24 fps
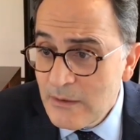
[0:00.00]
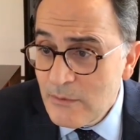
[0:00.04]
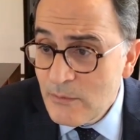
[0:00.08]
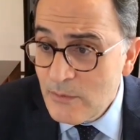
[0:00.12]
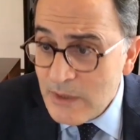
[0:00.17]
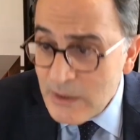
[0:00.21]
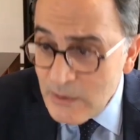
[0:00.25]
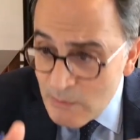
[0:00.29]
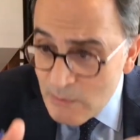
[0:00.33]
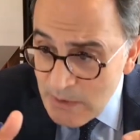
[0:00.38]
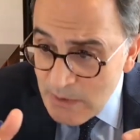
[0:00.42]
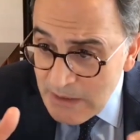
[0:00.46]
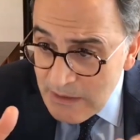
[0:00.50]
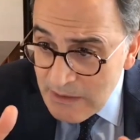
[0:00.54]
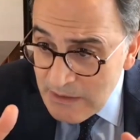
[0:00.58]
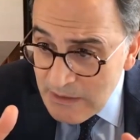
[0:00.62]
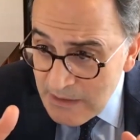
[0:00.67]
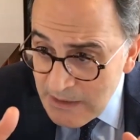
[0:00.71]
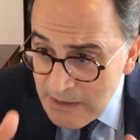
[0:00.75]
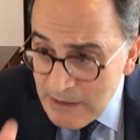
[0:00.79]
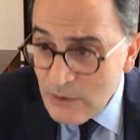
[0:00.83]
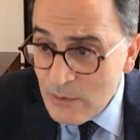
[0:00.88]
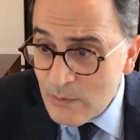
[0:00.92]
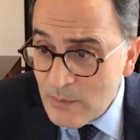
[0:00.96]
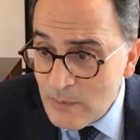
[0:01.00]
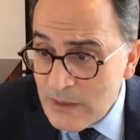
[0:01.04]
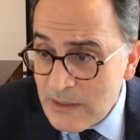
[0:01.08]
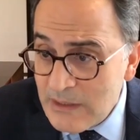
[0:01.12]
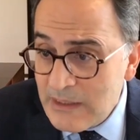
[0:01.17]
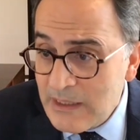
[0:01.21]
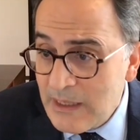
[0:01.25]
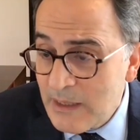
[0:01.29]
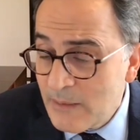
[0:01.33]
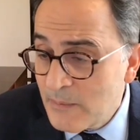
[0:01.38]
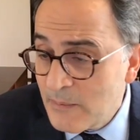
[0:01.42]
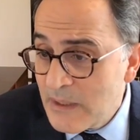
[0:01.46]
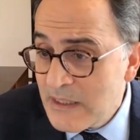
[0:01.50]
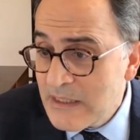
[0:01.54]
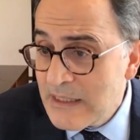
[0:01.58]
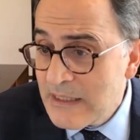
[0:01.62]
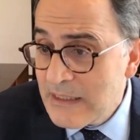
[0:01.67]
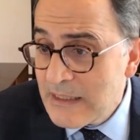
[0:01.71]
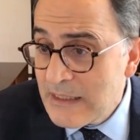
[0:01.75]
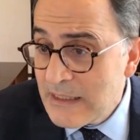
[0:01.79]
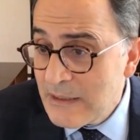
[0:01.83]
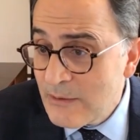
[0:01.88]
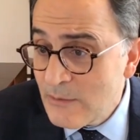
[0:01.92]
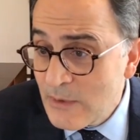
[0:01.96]
where we need to build
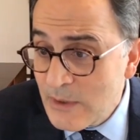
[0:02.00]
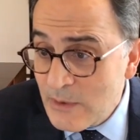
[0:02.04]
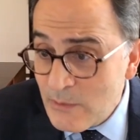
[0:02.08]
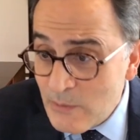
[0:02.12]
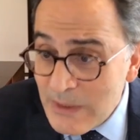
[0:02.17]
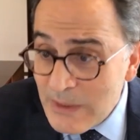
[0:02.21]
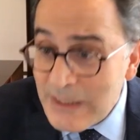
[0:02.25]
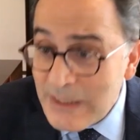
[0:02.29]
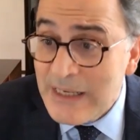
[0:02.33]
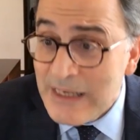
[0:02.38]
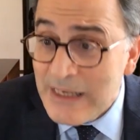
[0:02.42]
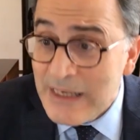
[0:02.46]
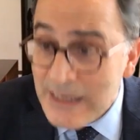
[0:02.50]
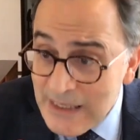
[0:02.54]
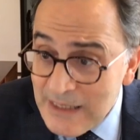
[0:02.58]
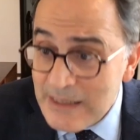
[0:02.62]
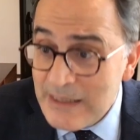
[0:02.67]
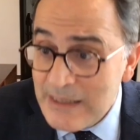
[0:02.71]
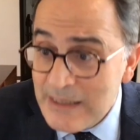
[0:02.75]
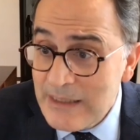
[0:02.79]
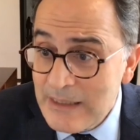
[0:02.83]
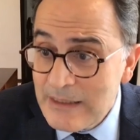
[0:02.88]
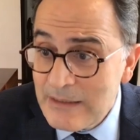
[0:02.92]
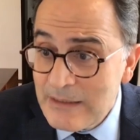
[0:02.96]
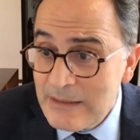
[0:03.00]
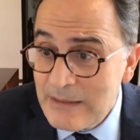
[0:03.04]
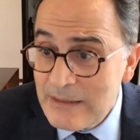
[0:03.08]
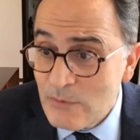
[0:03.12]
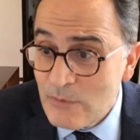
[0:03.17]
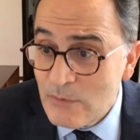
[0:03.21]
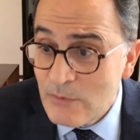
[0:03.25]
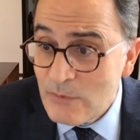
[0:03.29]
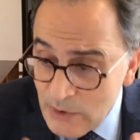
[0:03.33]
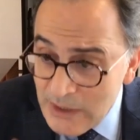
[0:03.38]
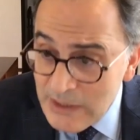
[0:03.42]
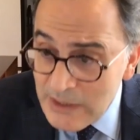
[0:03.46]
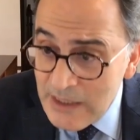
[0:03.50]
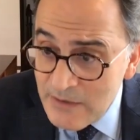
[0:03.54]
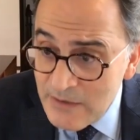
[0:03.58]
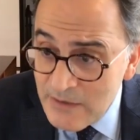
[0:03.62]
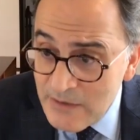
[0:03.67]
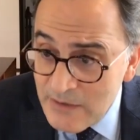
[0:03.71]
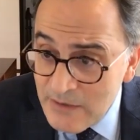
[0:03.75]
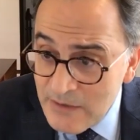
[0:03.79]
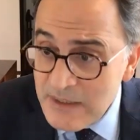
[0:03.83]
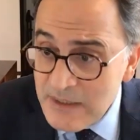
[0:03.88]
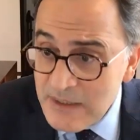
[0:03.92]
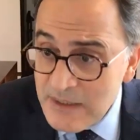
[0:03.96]
capacity, where we can, and we already have
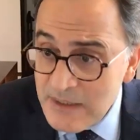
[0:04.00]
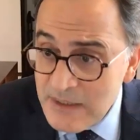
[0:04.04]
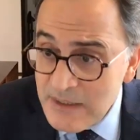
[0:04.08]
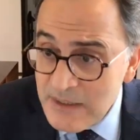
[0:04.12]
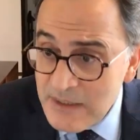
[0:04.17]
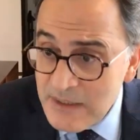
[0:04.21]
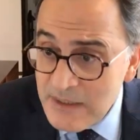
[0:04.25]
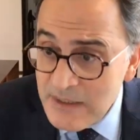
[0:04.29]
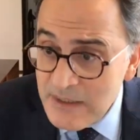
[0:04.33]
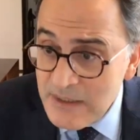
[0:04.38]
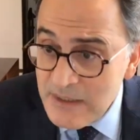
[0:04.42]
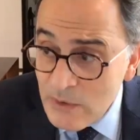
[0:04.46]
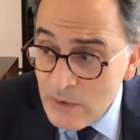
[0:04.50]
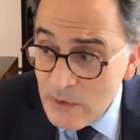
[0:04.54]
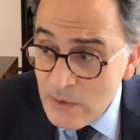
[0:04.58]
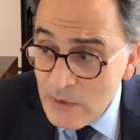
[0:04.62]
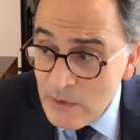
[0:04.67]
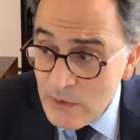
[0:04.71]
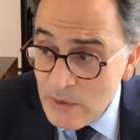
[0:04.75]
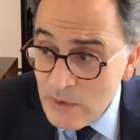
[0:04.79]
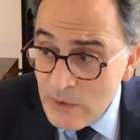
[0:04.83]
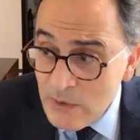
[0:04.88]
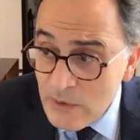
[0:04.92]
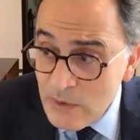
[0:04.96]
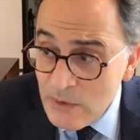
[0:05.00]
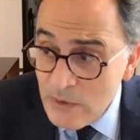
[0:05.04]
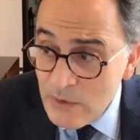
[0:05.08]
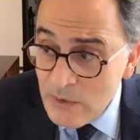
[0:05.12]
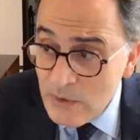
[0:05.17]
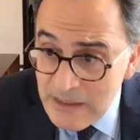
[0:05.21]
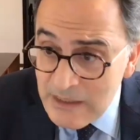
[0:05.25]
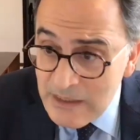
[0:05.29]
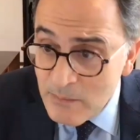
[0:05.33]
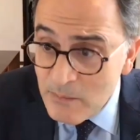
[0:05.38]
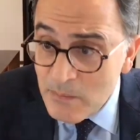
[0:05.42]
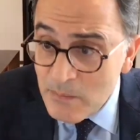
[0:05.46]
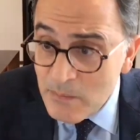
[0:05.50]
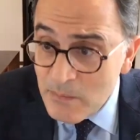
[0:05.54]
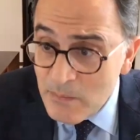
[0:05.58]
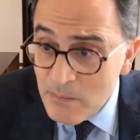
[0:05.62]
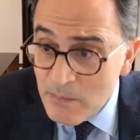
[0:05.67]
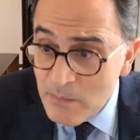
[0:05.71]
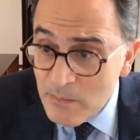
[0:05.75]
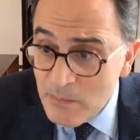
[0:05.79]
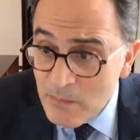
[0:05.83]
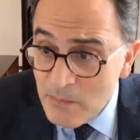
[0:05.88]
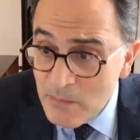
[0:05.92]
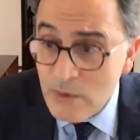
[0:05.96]
strength, and we already can make an impact,
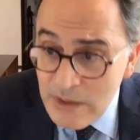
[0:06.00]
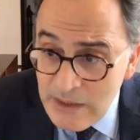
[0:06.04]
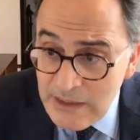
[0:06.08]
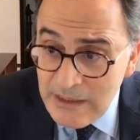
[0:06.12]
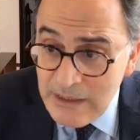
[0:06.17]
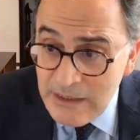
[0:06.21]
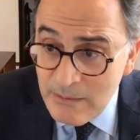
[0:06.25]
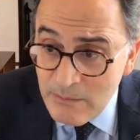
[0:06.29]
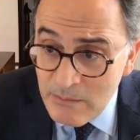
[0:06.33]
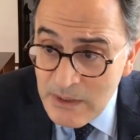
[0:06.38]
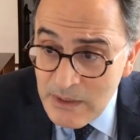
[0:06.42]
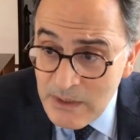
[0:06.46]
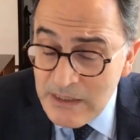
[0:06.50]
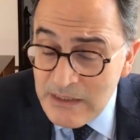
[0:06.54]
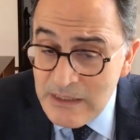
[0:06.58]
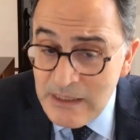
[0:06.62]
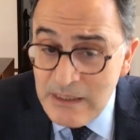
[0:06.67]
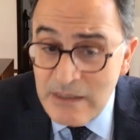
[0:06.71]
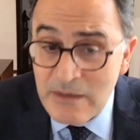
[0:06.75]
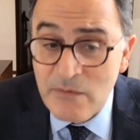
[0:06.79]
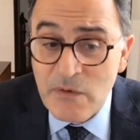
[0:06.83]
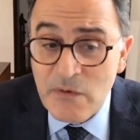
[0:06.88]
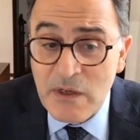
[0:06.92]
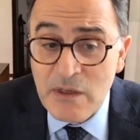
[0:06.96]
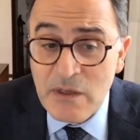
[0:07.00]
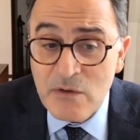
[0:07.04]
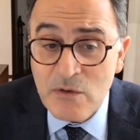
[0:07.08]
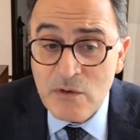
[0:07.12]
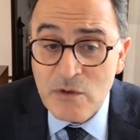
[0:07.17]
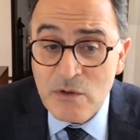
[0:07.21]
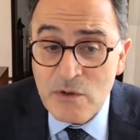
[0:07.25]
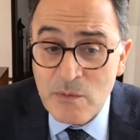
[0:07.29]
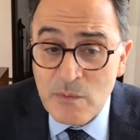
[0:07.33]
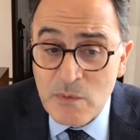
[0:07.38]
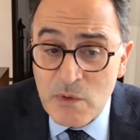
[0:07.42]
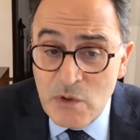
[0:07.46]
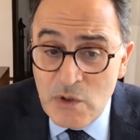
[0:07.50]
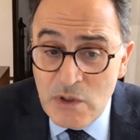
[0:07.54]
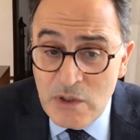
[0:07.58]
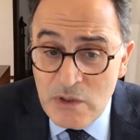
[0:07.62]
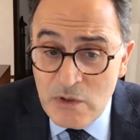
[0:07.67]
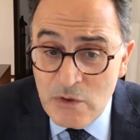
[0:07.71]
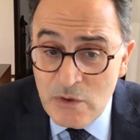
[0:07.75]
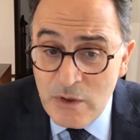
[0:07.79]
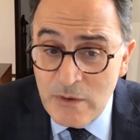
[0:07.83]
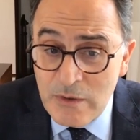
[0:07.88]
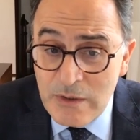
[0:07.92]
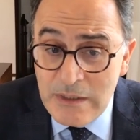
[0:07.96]
we already can make significant
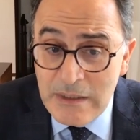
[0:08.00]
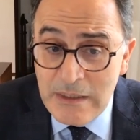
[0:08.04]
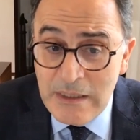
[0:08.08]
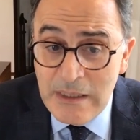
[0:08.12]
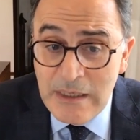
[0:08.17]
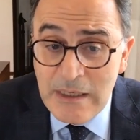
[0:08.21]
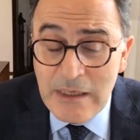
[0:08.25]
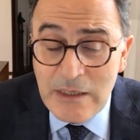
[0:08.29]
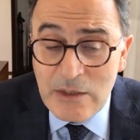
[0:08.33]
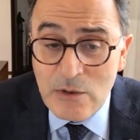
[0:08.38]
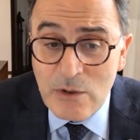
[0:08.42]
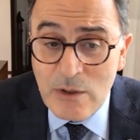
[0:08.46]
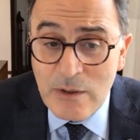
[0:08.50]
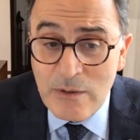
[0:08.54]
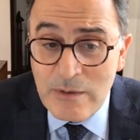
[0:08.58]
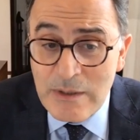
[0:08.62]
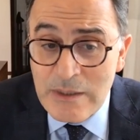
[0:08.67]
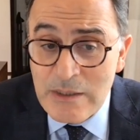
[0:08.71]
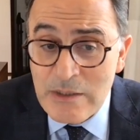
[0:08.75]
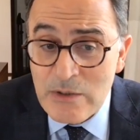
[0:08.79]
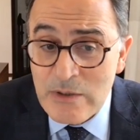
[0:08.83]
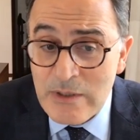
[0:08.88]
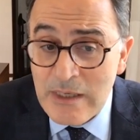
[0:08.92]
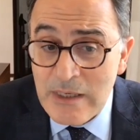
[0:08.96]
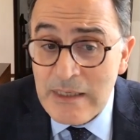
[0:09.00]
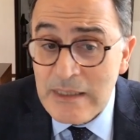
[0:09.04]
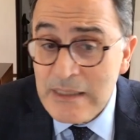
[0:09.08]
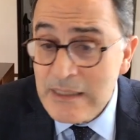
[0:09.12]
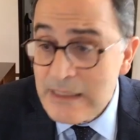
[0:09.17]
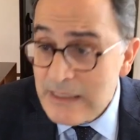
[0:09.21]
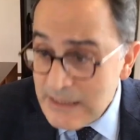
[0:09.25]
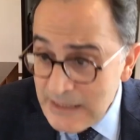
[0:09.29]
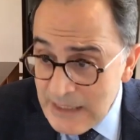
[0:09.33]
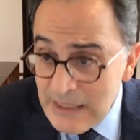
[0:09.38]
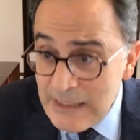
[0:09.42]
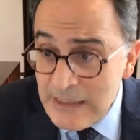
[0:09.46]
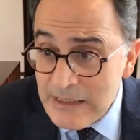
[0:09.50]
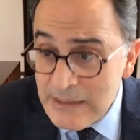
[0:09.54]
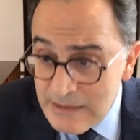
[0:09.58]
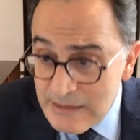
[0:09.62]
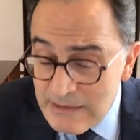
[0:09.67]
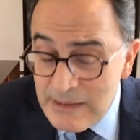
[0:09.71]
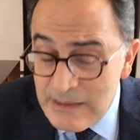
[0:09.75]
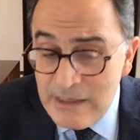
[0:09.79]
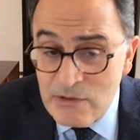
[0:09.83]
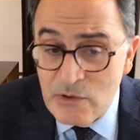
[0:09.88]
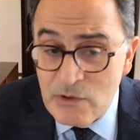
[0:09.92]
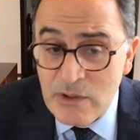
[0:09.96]
contributions to our societies and
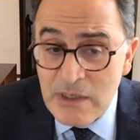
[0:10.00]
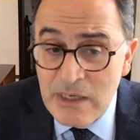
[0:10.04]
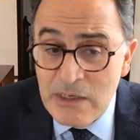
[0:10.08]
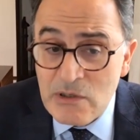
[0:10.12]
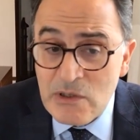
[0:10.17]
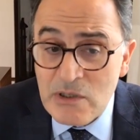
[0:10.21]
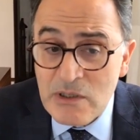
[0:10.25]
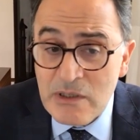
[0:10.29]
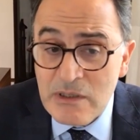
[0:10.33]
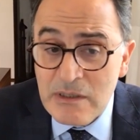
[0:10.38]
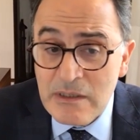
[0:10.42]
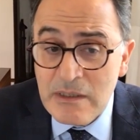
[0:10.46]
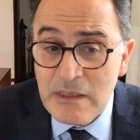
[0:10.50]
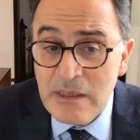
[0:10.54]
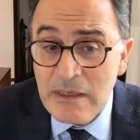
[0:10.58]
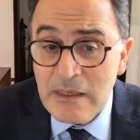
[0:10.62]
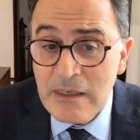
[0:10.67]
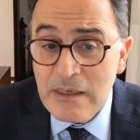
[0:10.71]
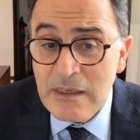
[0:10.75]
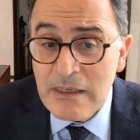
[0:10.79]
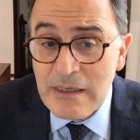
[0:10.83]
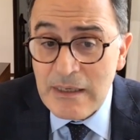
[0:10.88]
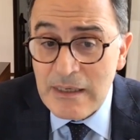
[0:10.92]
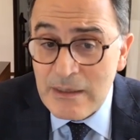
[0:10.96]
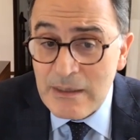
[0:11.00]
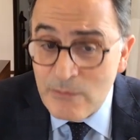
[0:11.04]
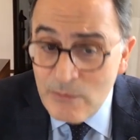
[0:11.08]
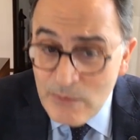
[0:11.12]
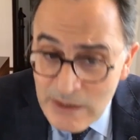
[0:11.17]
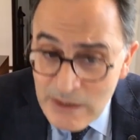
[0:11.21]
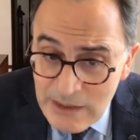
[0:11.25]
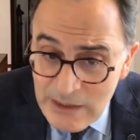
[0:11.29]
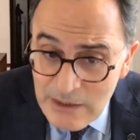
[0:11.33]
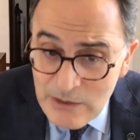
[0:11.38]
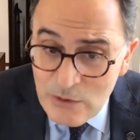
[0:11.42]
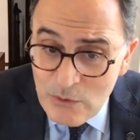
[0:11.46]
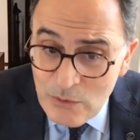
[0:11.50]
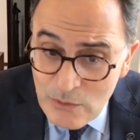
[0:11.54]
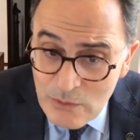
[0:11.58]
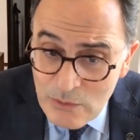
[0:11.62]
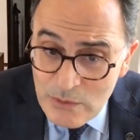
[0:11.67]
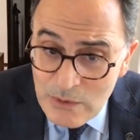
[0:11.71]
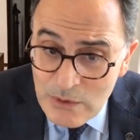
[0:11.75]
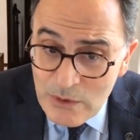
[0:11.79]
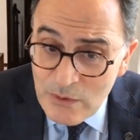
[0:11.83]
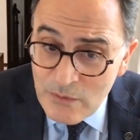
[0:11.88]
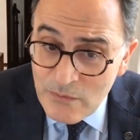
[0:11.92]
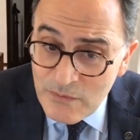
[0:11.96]
in education, and we need to
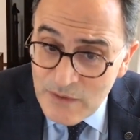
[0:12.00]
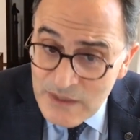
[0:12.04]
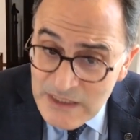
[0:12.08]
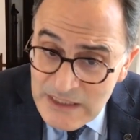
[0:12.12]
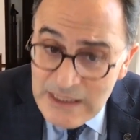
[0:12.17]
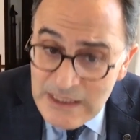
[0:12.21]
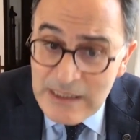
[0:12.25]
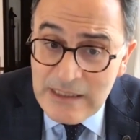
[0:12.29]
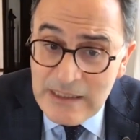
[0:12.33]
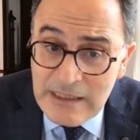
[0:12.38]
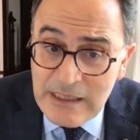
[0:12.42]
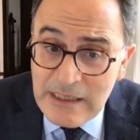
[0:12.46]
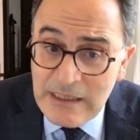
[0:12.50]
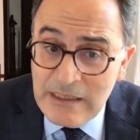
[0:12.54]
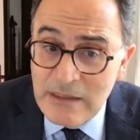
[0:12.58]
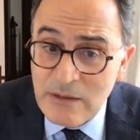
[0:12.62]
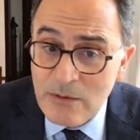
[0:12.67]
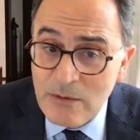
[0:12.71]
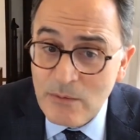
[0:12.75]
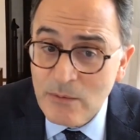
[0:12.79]
sort of facilitate